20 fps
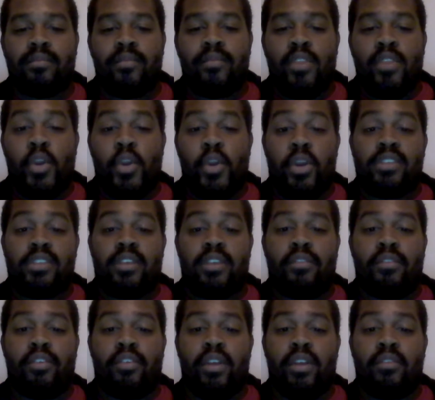who are
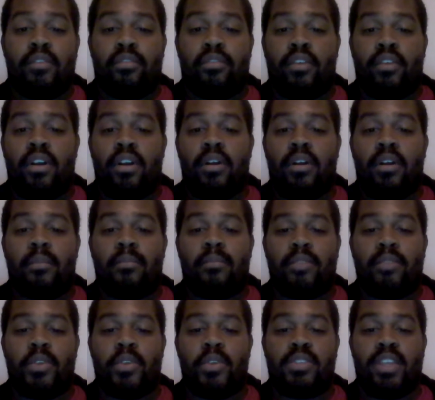suffering from
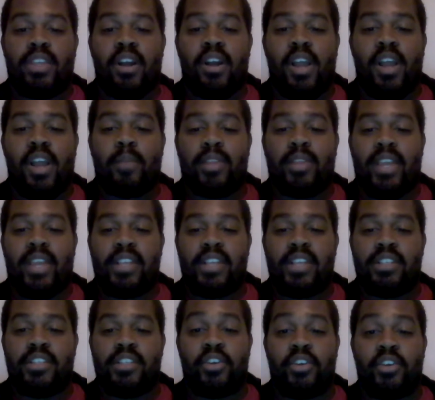UCL
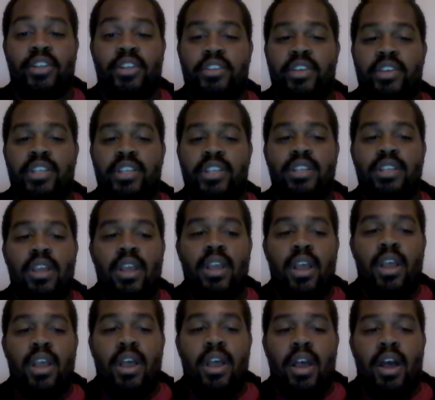complications or injuries
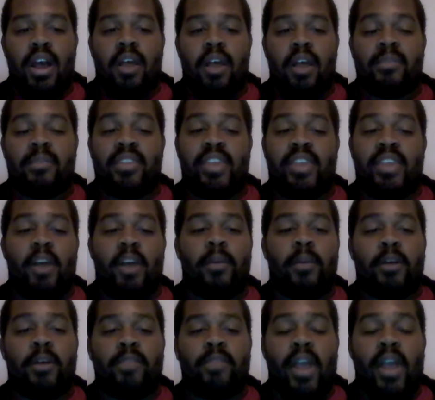in the
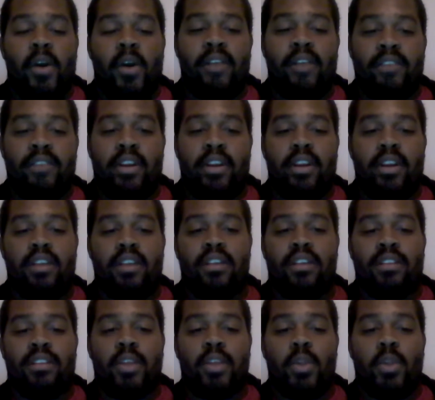elbow. However,
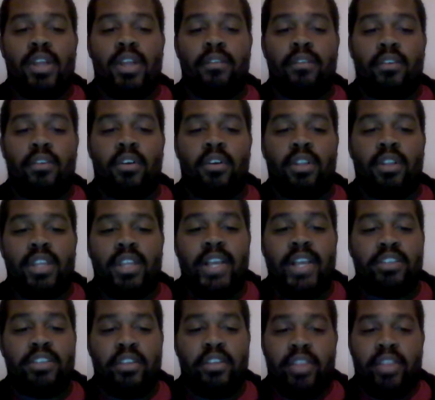low-level
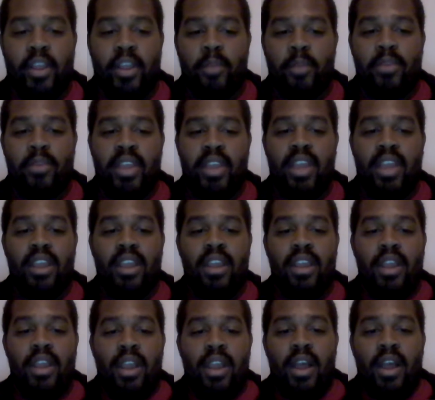laser therapy
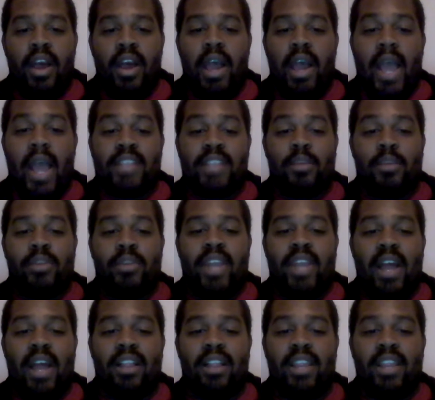as a
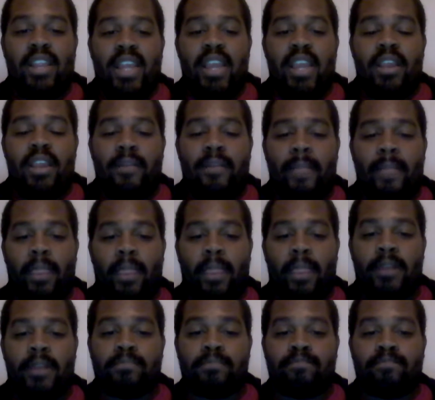modality,
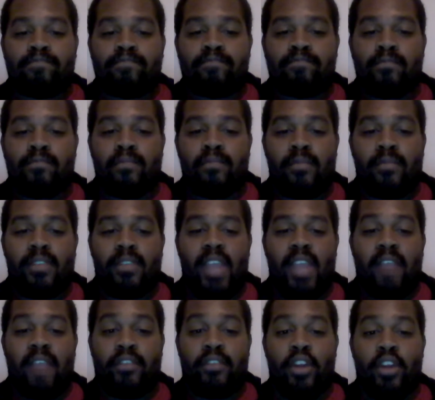
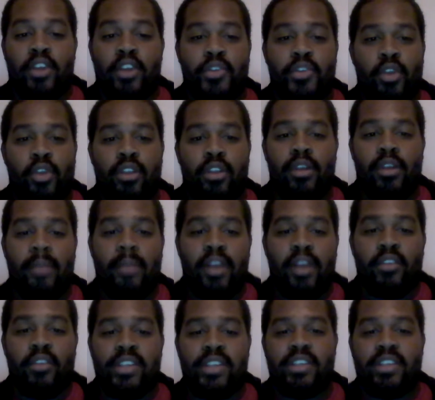after our short amount of
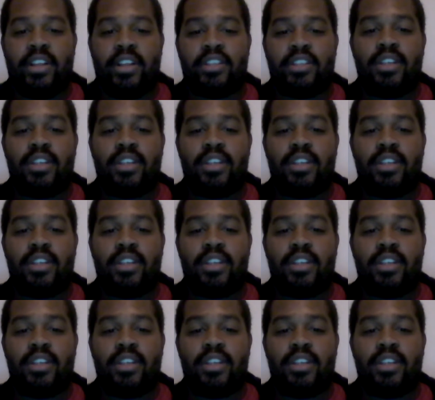research,